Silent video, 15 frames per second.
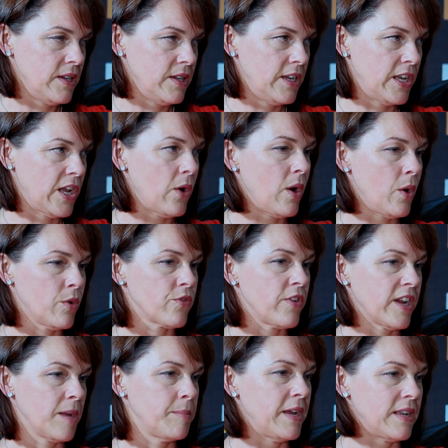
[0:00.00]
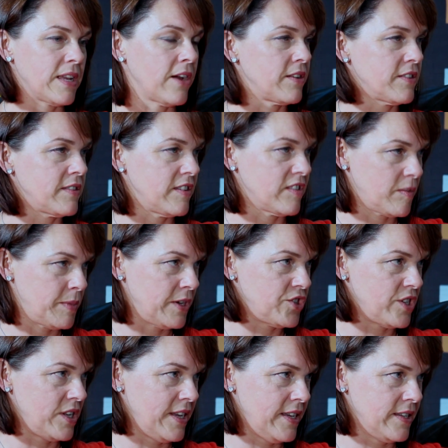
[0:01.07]
You know, I would recommend going to see a
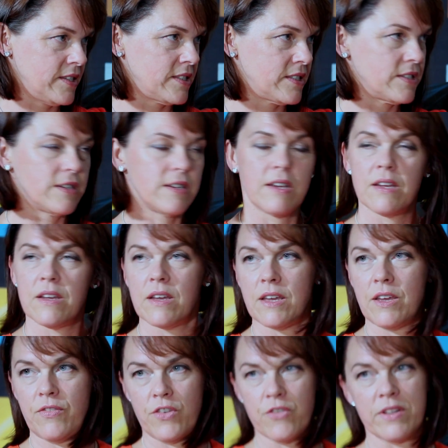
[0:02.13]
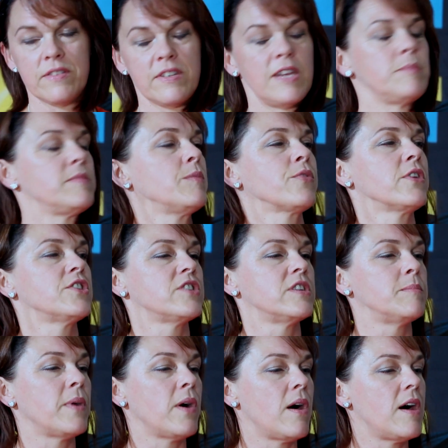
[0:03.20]
specialist if you're in deep
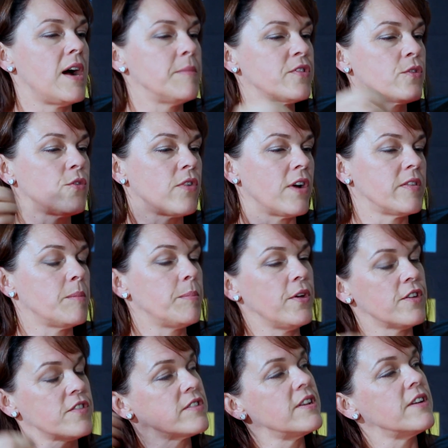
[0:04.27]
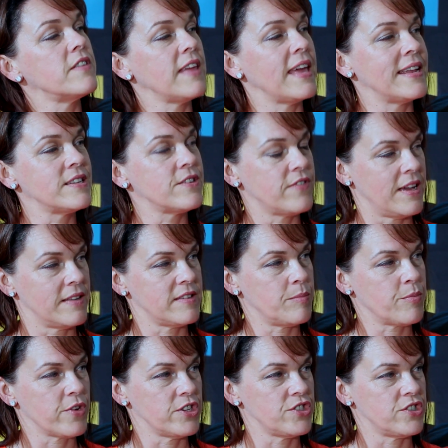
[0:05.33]
depression, but I'm sort of like the person at the end of that
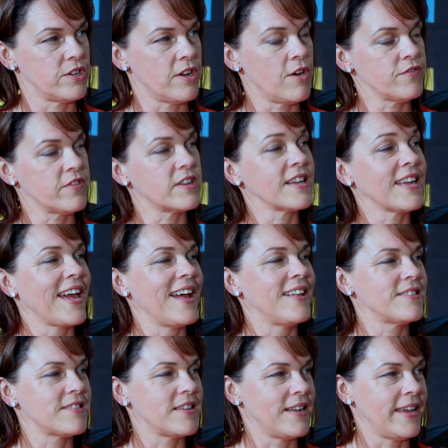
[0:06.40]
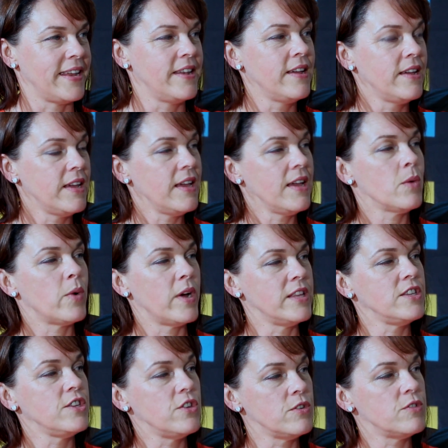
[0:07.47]
depression, after the counselling,
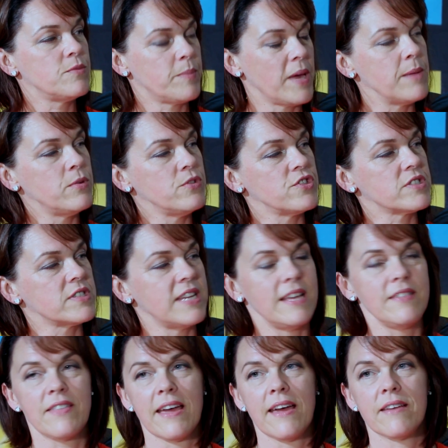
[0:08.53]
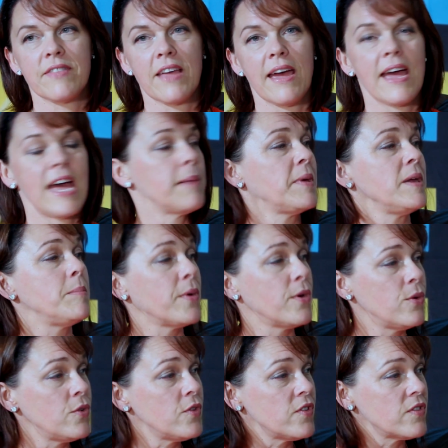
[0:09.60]
when people just need that happy
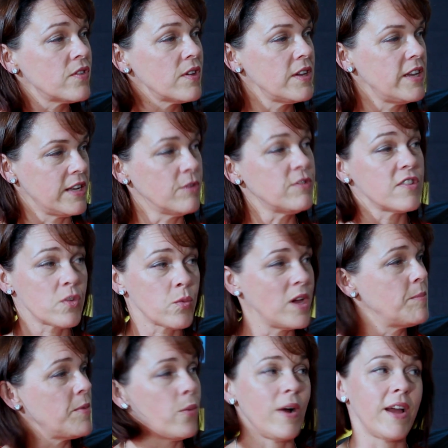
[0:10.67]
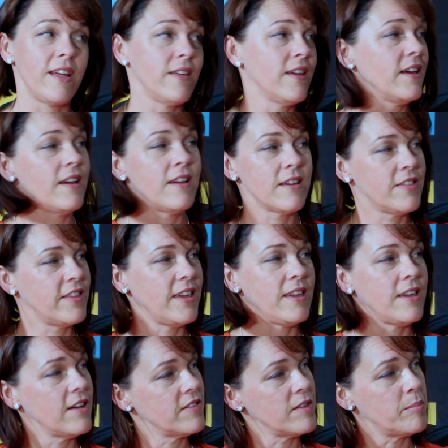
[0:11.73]
boost, you know, to sweep away
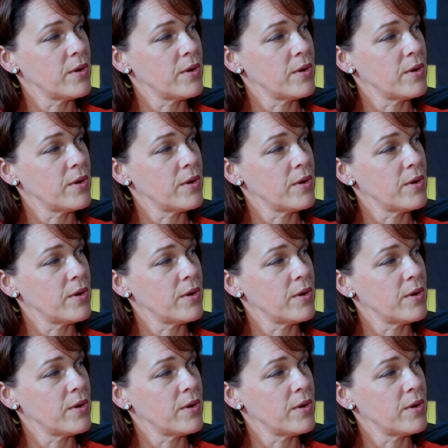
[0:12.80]
the